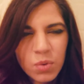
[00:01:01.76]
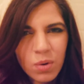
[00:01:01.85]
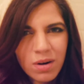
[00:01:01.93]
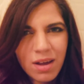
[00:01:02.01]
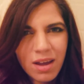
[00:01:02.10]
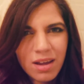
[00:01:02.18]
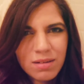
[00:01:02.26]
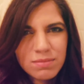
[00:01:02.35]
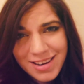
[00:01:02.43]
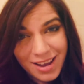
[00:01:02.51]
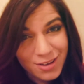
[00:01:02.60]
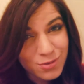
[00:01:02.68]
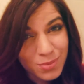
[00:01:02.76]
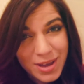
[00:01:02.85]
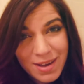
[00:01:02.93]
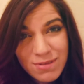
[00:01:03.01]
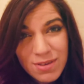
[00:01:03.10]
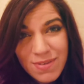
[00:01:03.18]
Or not. Next we
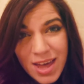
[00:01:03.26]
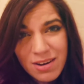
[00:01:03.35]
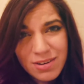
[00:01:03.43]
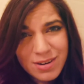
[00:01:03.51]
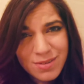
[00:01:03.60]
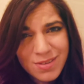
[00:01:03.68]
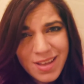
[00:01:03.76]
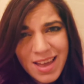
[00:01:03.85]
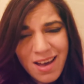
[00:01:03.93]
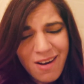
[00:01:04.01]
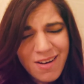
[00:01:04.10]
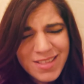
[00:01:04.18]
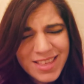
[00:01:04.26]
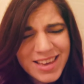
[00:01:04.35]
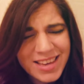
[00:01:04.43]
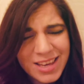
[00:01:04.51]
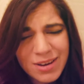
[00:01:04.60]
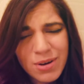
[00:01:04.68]
have the veterans. They are the
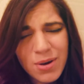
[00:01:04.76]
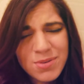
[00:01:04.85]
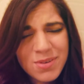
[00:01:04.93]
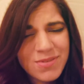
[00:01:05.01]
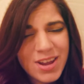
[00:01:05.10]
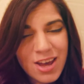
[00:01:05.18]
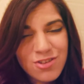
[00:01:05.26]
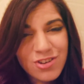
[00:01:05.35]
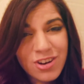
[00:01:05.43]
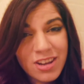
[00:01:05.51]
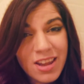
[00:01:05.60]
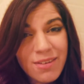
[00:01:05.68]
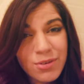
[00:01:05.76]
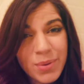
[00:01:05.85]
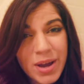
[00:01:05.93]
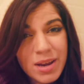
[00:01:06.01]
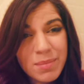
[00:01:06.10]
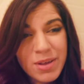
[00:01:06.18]
heroes of National Novel
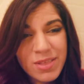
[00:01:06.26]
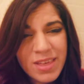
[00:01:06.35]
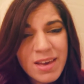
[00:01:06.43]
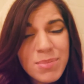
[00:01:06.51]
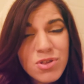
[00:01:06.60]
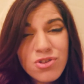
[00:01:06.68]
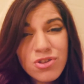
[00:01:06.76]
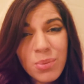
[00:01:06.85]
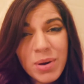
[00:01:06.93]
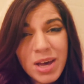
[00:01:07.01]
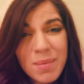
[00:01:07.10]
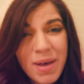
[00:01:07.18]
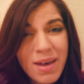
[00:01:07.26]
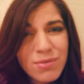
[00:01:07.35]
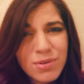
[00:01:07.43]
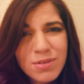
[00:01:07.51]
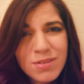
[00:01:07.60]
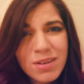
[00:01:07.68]
Writing Month. They have been showing up
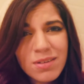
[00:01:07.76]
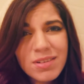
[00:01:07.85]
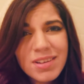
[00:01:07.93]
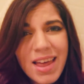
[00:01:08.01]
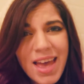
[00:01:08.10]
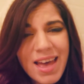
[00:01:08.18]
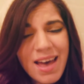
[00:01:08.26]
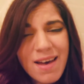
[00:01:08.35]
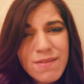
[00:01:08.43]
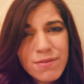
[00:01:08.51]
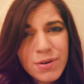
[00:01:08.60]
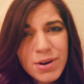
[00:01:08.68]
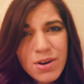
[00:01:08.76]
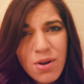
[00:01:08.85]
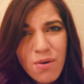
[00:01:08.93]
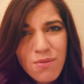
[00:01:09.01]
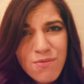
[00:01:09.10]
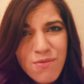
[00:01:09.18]
every single day, every
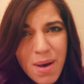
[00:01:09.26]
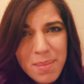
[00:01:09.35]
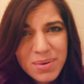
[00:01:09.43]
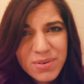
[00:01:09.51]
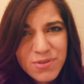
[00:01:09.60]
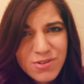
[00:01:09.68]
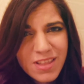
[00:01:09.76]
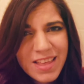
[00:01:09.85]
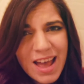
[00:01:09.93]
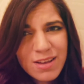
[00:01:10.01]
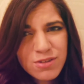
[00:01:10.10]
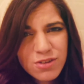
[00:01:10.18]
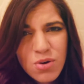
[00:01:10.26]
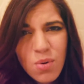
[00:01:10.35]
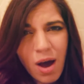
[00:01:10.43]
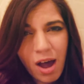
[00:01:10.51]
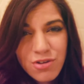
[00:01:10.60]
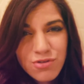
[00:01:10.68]
November for the last
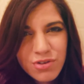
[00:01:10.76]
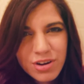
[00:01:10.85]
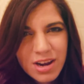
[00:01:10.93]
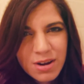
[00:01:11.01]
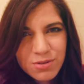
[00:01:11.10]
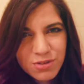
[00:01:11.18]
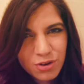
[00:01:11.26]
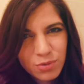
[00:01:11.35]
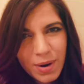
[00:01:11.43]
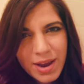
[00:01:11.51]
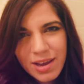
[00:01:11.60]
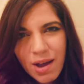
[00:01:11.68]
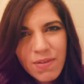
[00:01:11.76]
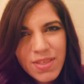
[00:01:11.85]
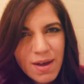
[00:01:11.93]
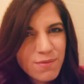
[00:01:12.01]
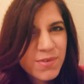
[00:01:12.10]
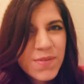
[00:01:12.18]
two hundred years to crank out
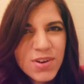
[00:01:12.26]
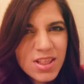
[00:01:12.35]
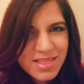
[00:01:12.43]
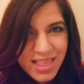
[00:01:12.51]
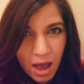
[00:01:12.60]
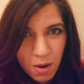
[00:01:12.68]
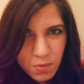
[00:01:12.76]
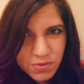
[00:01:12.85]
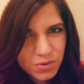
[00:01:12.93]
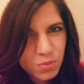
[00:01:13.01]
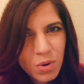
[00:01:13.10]
that fifty thousand